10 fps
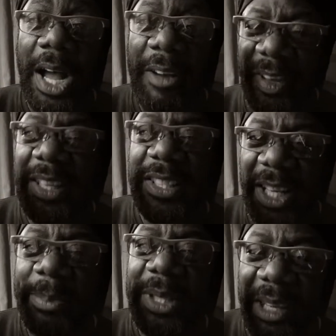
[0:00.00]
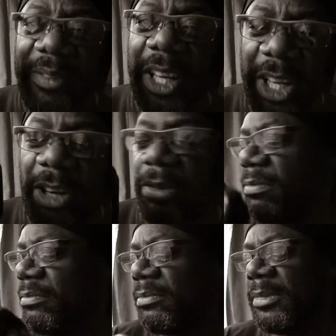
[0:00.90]
I think it's time to give it a go,
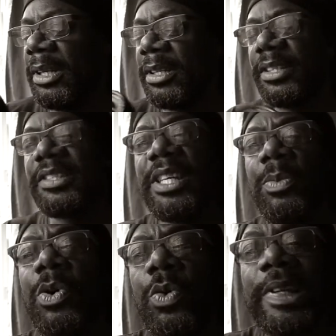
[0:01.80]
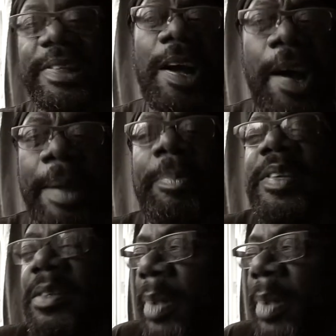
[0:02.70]
to see what all this hype is